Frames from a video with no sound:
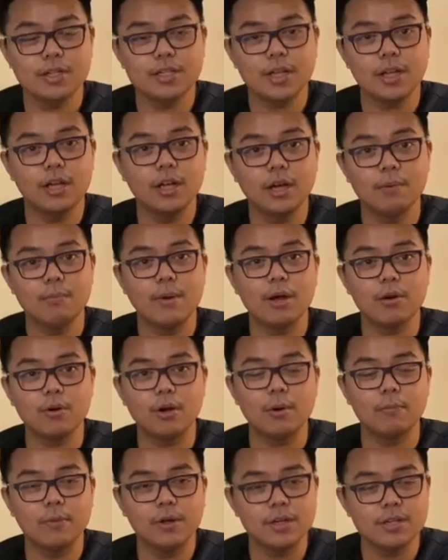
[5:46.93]
is telling
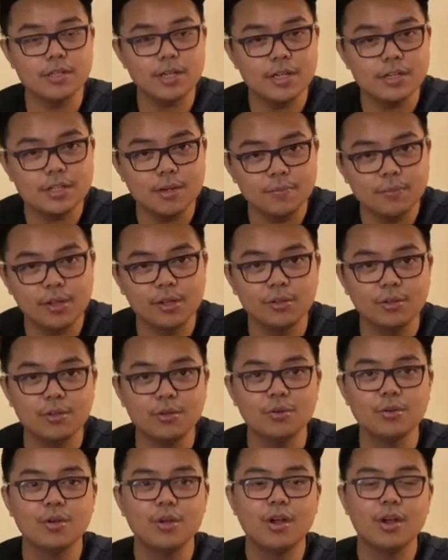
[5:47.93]
Habakkuk, I'm going to say something to
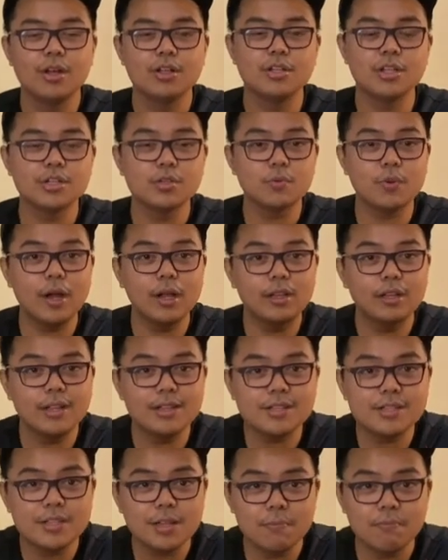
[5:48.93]
you. Just write
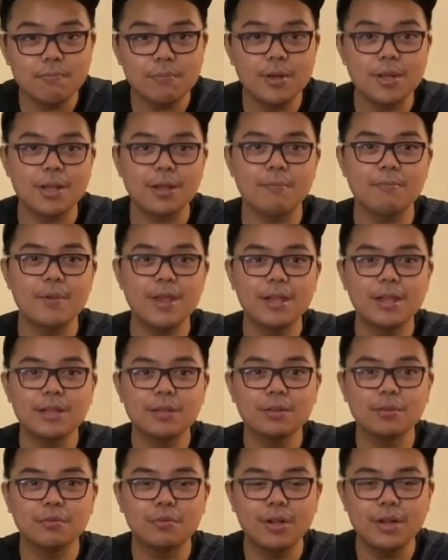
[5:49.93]
it simply. Make
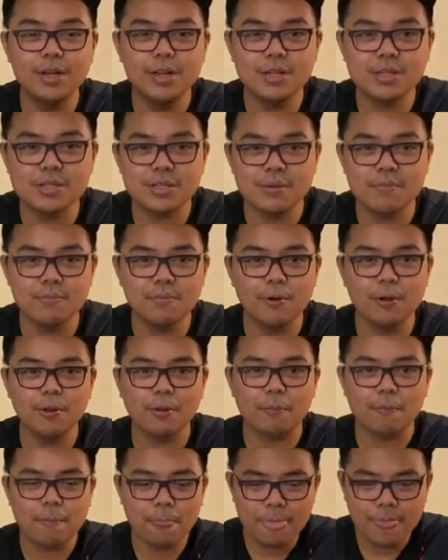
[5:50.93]
it really simple.